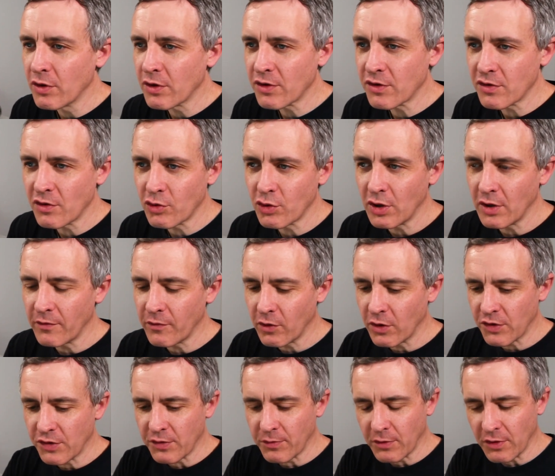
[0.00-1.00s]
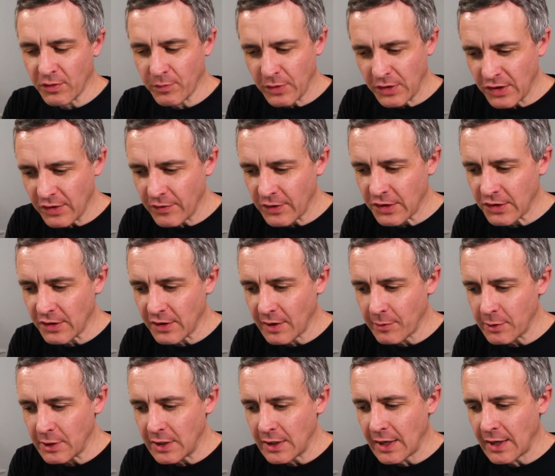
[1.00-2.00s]
are searching for a specific
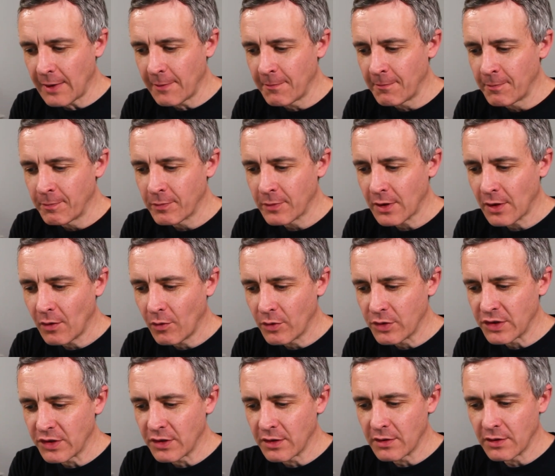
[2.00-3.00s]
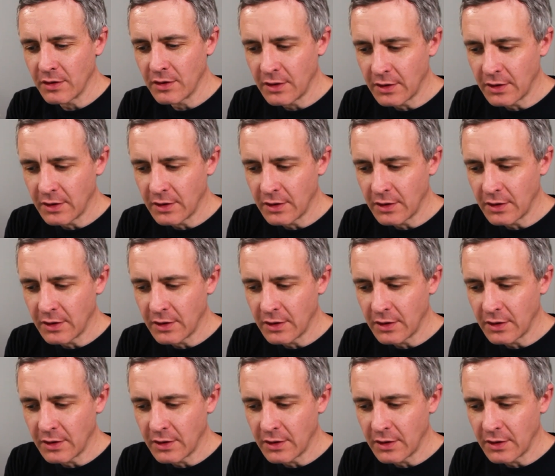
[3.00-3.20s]
celebrity name with a,